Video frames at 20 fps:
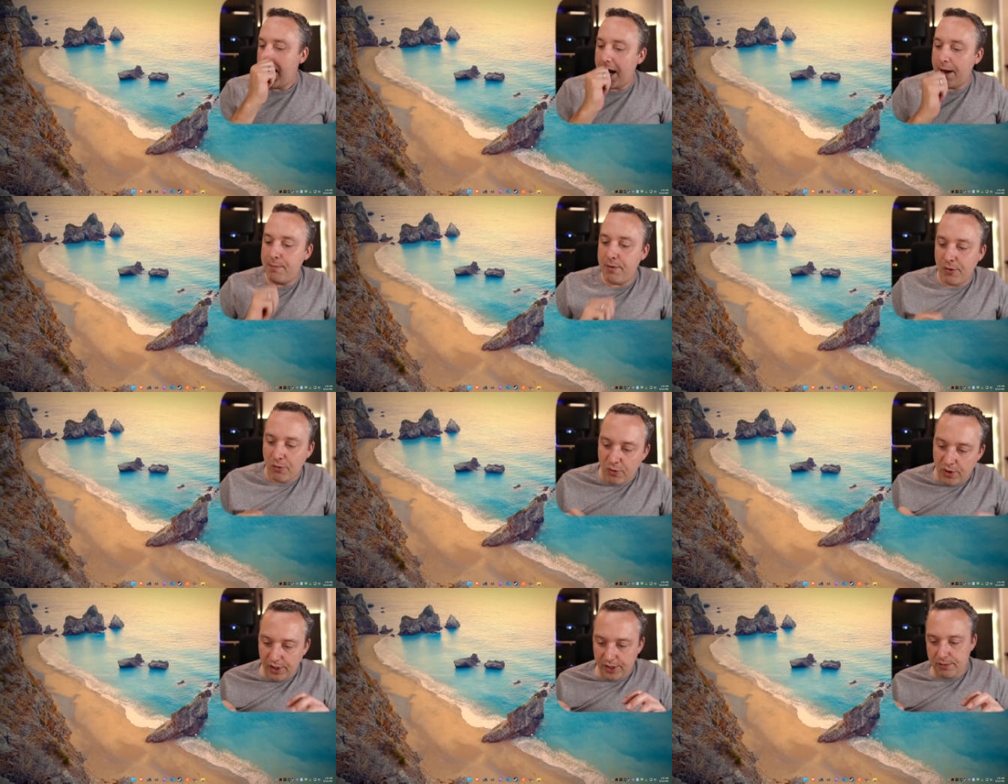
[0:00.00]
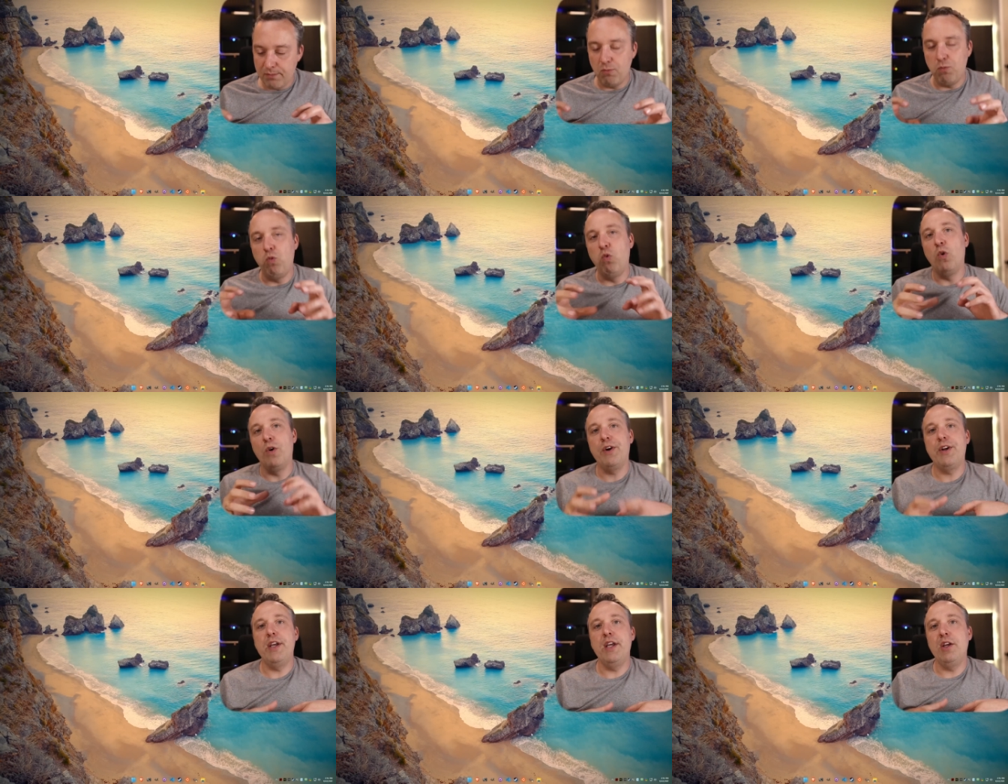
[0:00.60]
I've been really
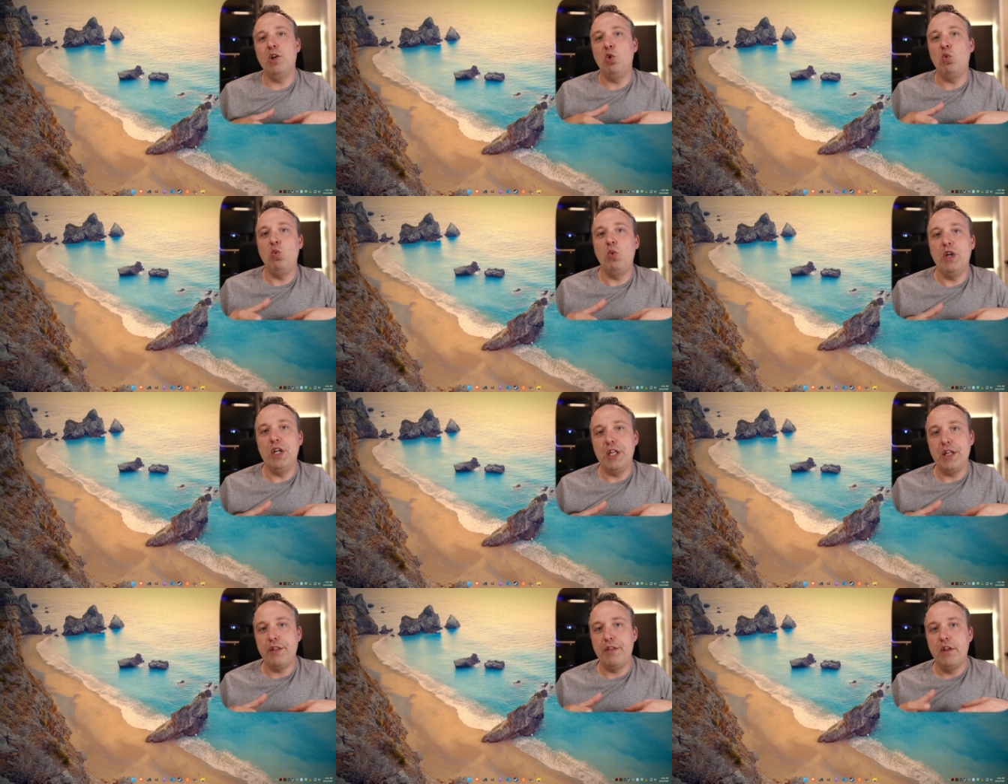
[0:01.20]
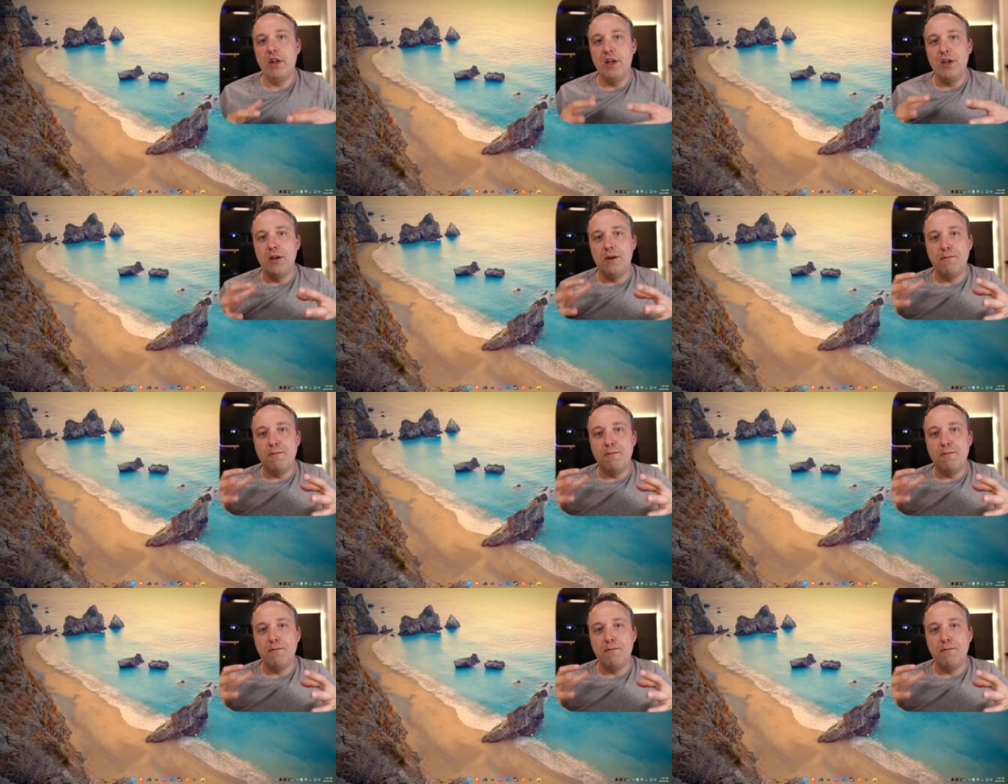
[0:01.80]
working with